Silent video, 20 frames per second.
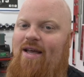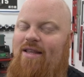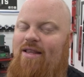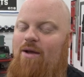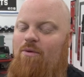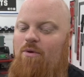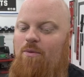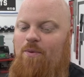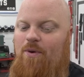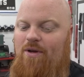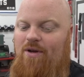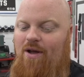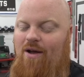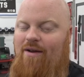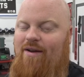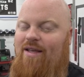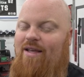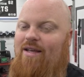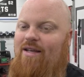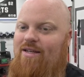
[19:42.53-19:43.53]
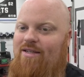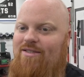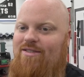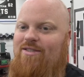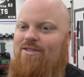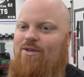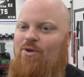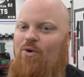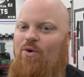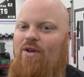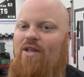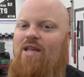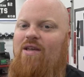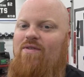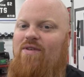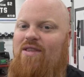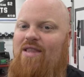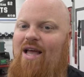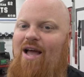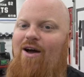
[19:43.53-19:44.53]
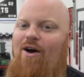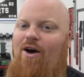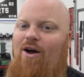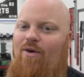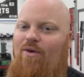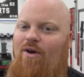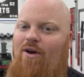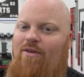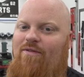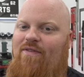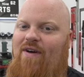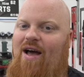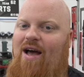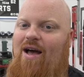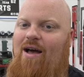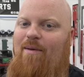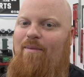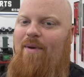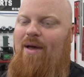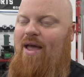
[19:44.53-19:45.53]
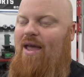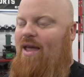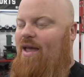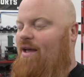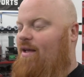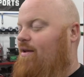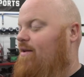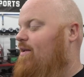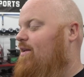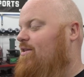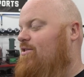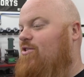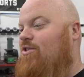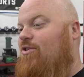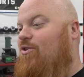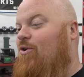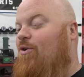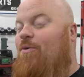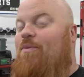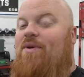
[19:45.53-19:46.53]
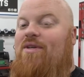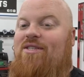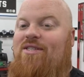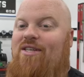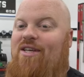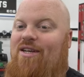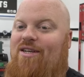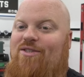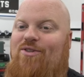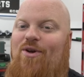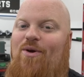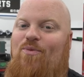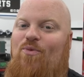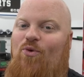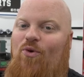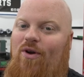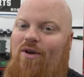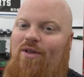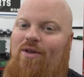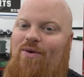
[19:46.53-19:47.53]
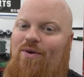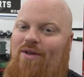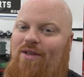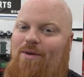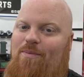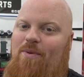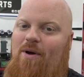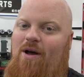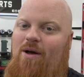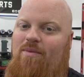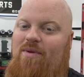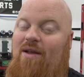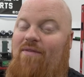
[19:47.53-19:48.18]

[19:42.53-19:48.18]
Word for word: that we're putting on it is going to give it that hot rod vibe and it's just going to be sick. So I'm really, really pumped.